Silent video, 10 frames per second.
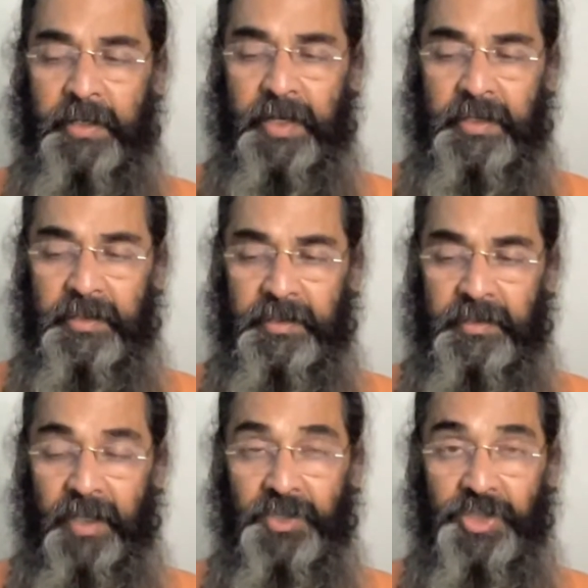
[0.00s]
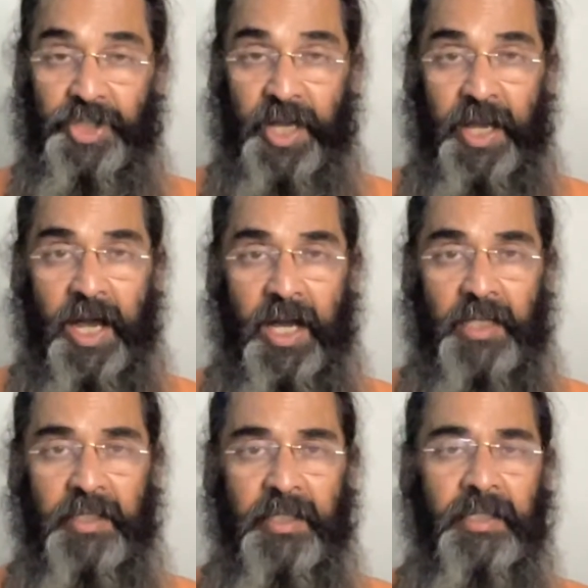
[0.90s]
there is tad
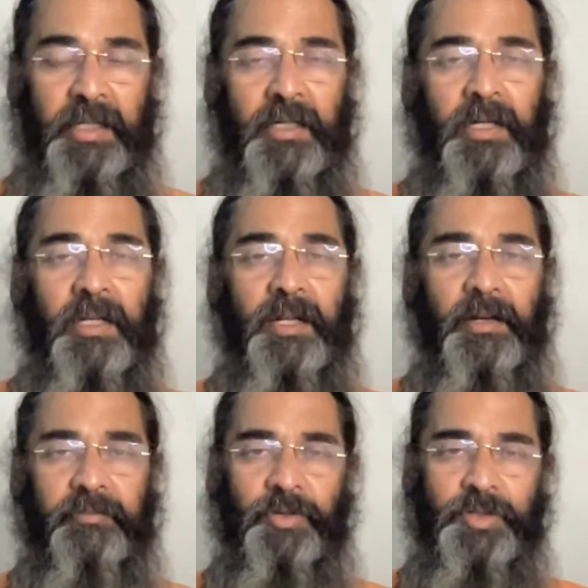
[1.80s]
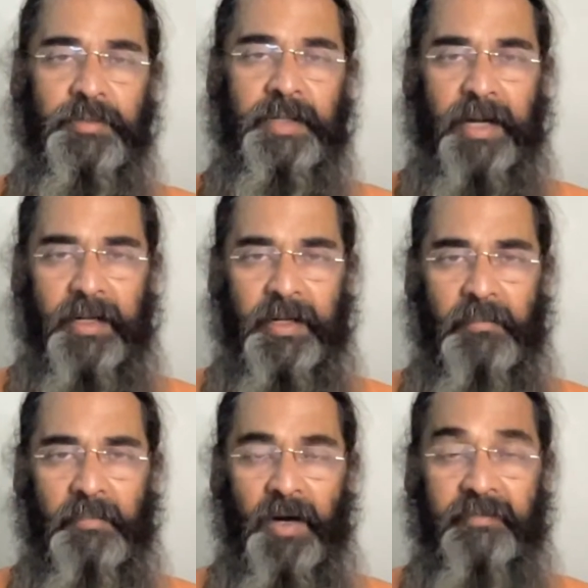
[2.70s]
kshayat, in the earlier aphorism it had
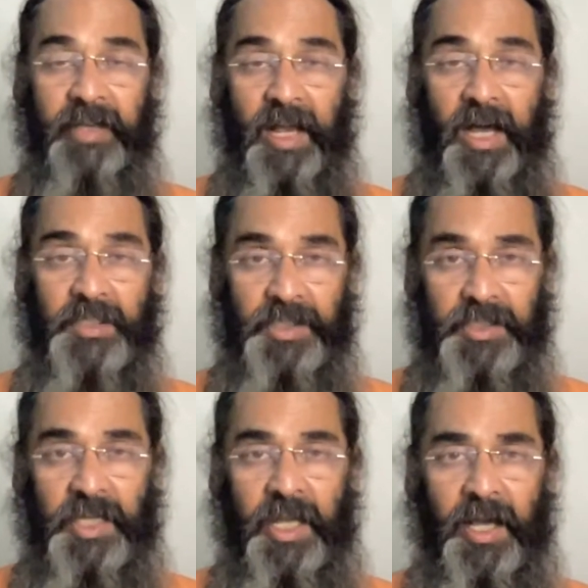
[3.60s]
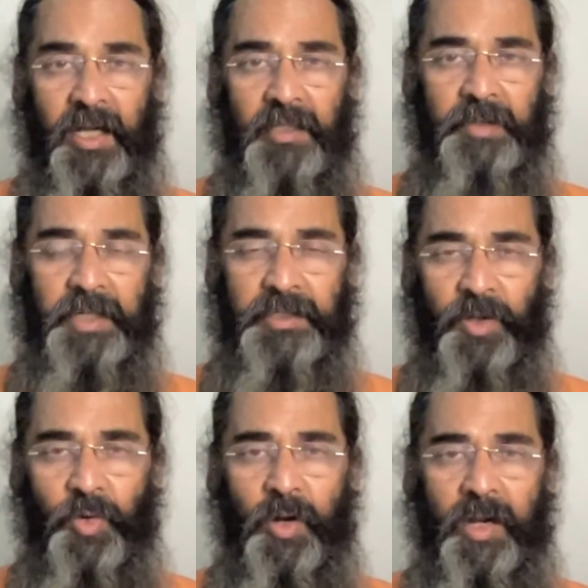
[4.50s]
come avilasha kshayat, because
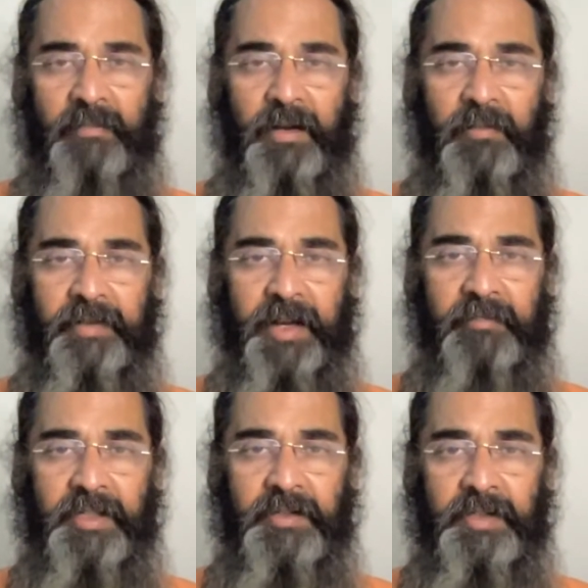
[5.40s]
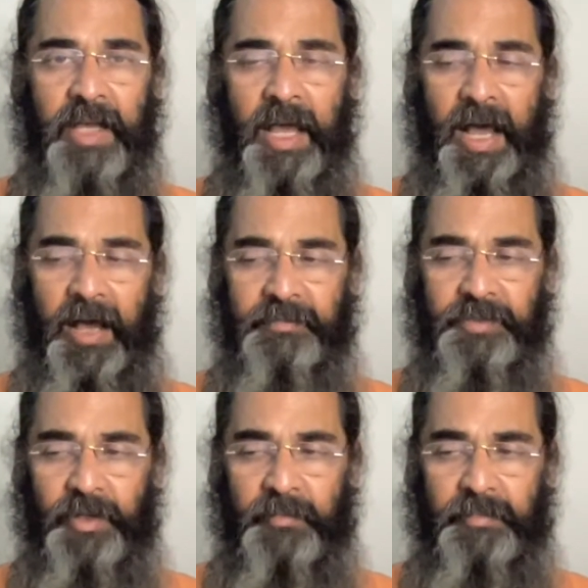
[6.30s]
lower level of cravings have
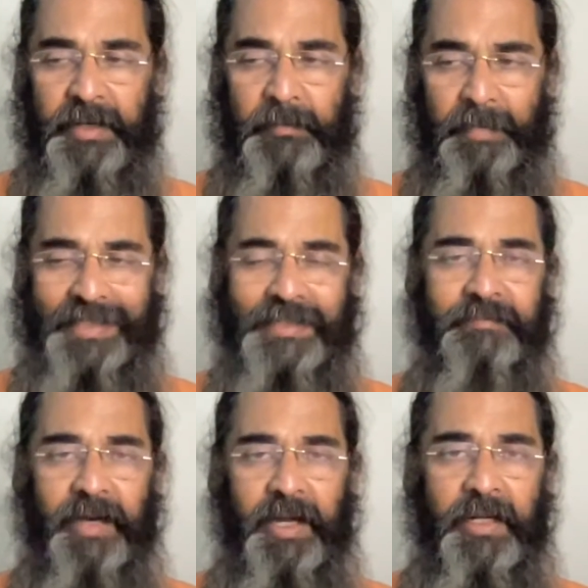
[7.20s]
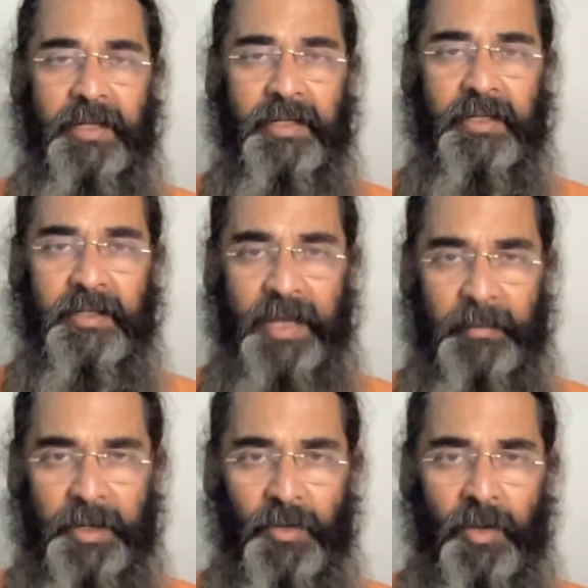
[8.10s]
sort of been pacified, they have
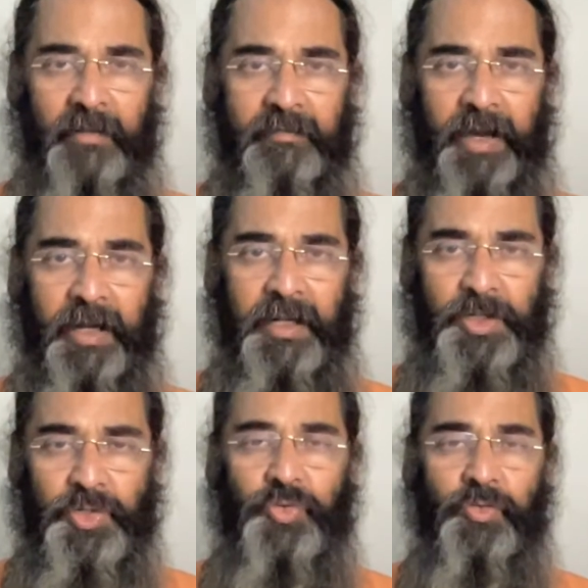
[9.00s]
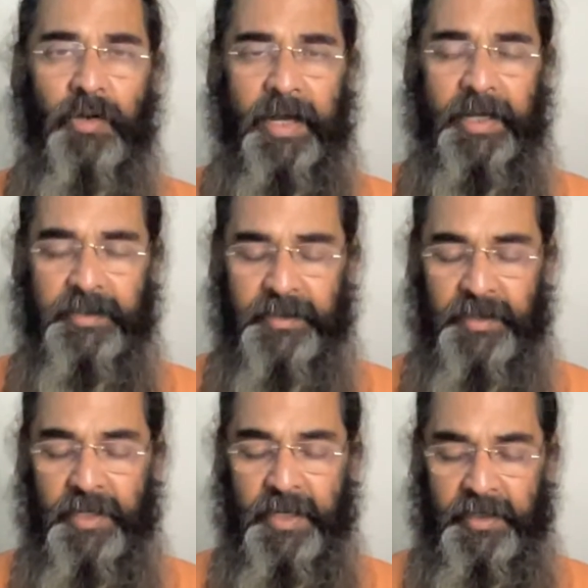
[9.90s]
been nullified, neutralized.
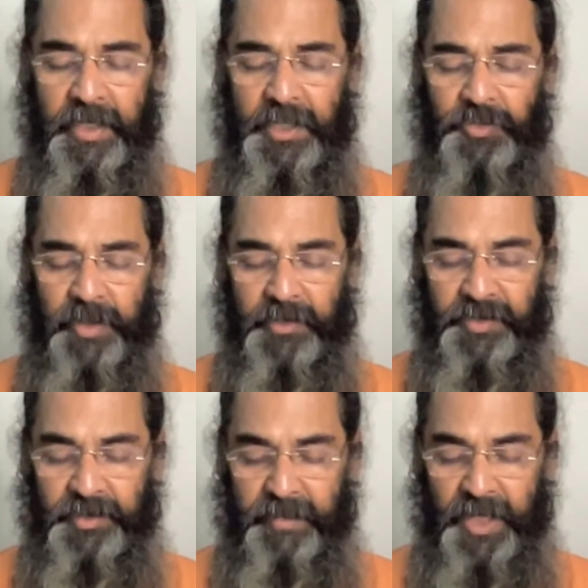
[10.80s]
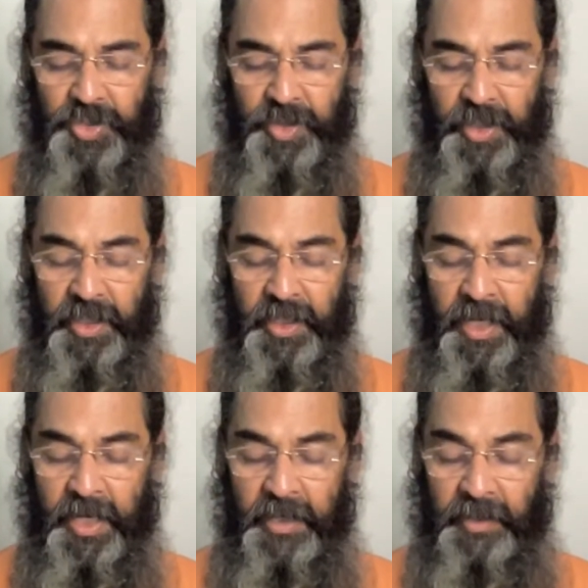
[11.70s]
That is what he was mentioning.
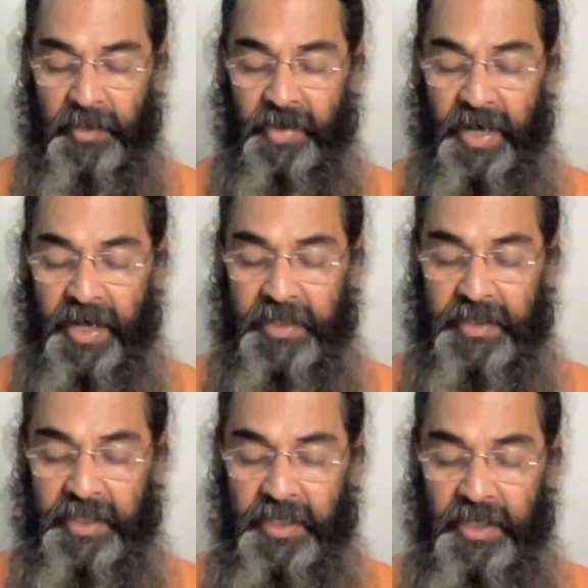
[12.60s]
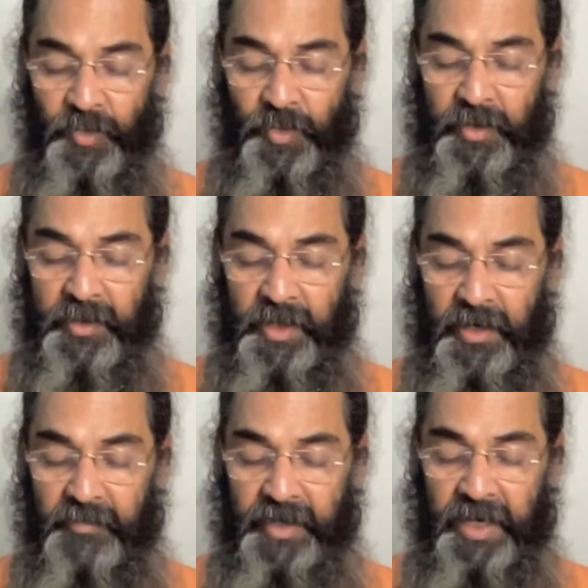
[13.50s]
Tada iti ukta
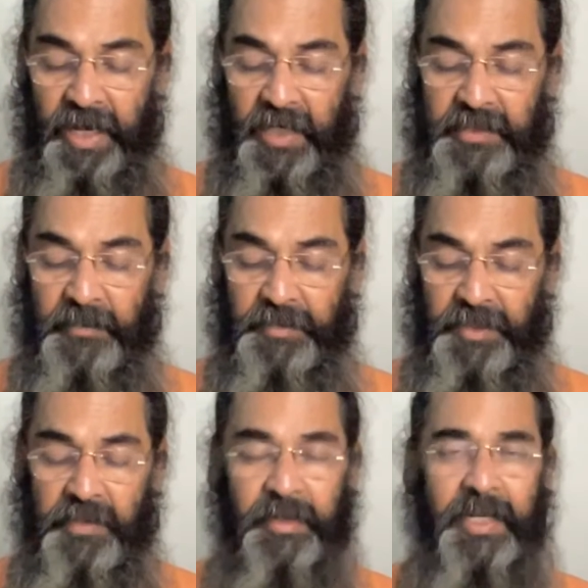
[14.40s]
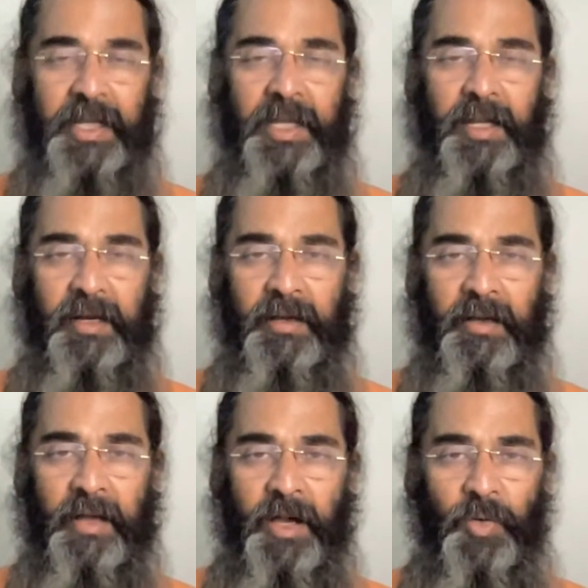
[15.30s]
avilasa prasamanena.
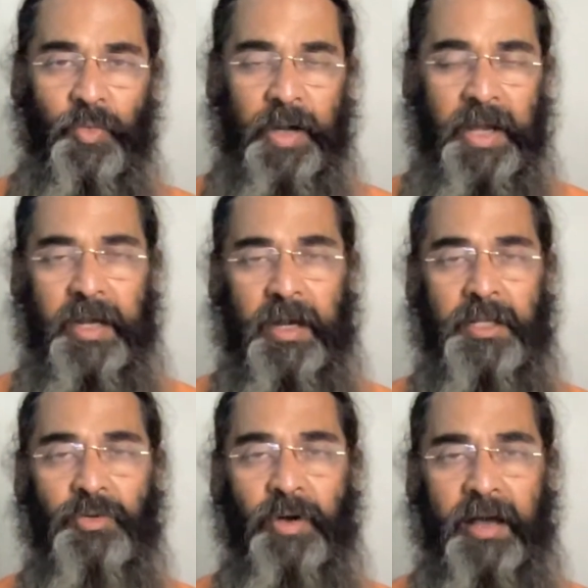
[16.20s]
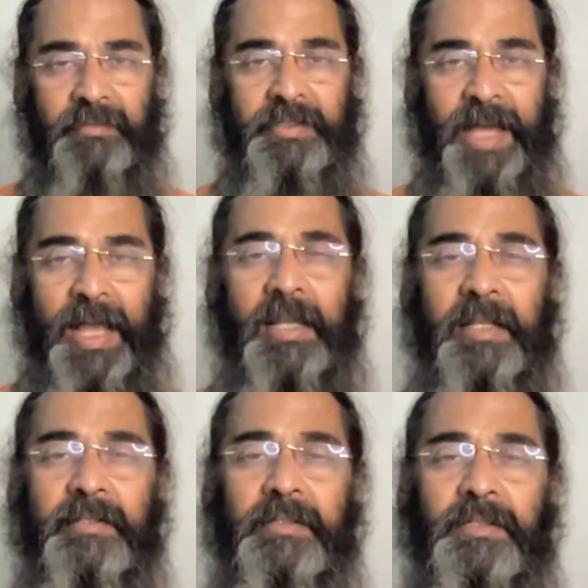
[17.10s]
When you have
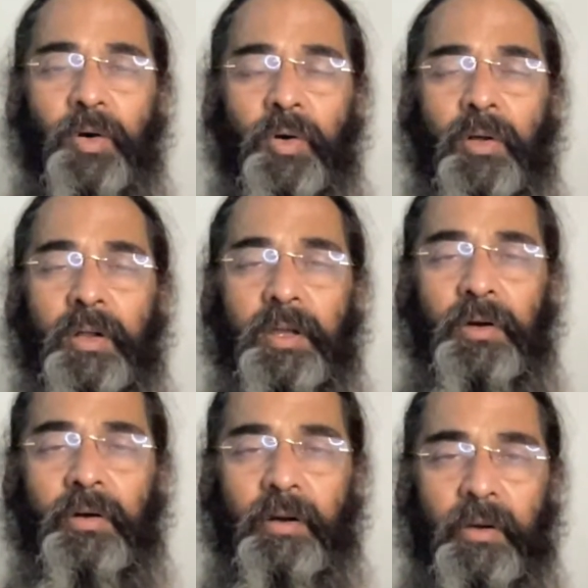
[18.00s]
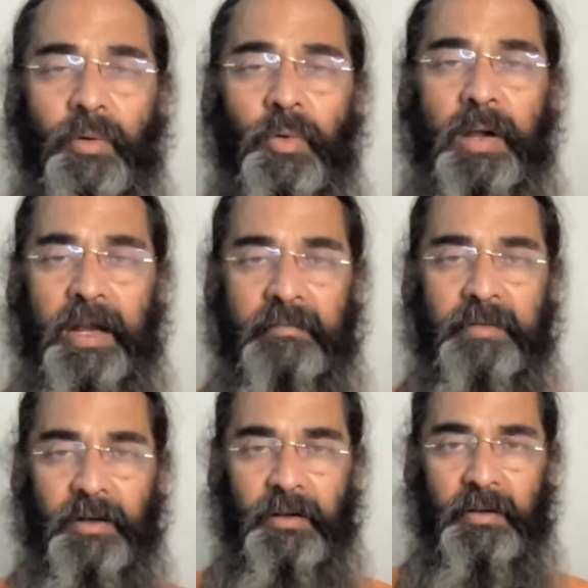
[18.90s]
silenced all your lower
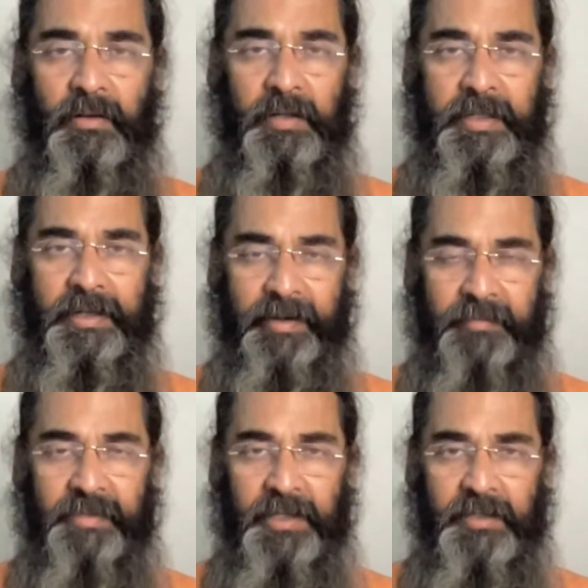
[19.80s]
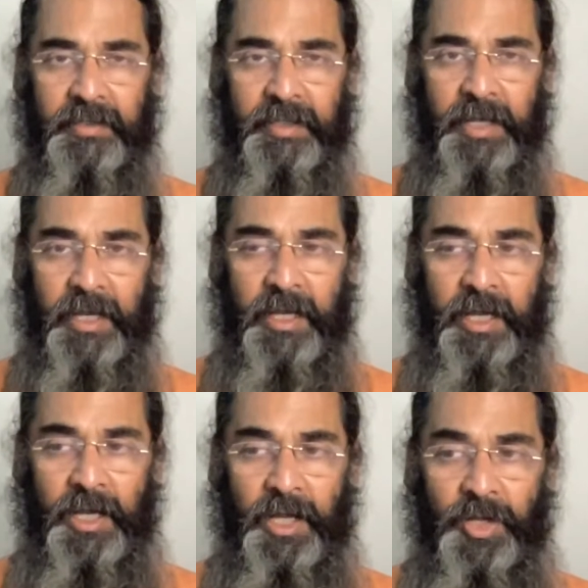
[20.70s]
level cravings,
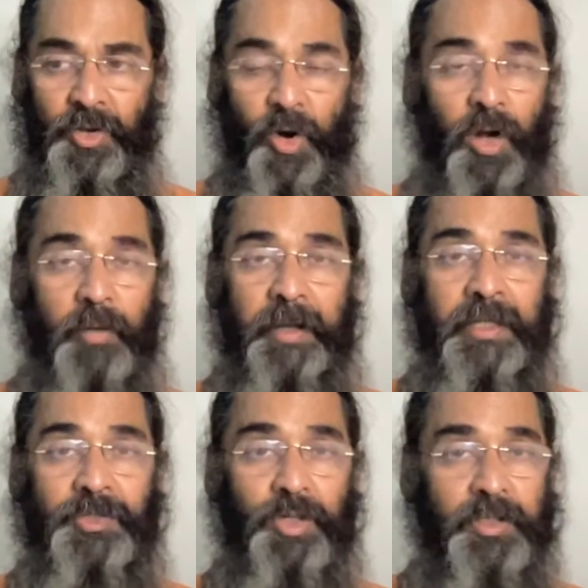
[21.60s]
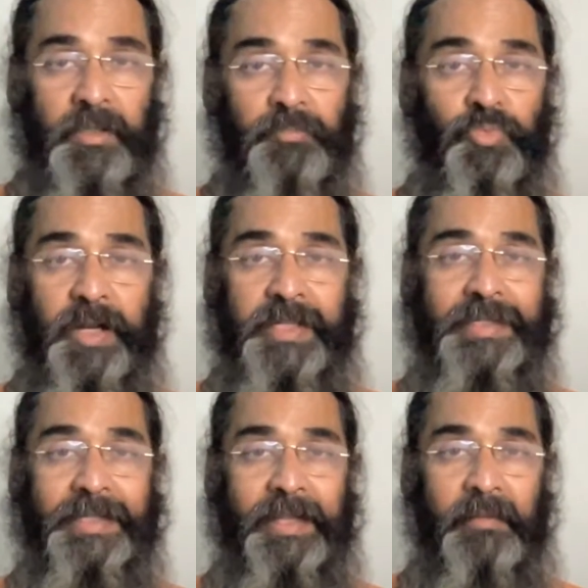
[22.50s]
not because you are
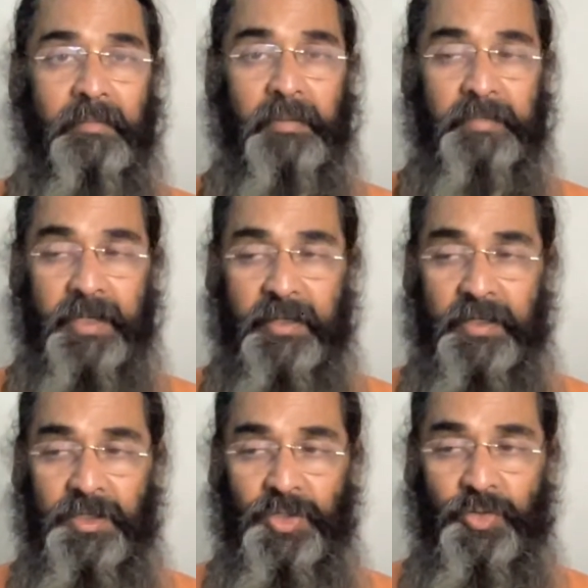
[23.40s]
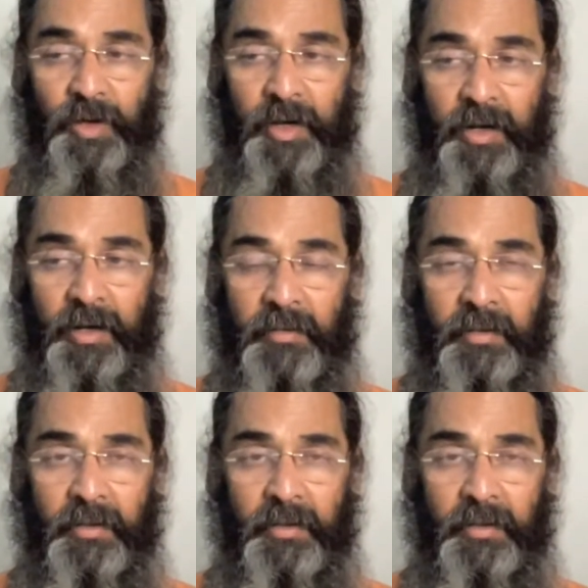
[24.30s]
suppressing them, but because you are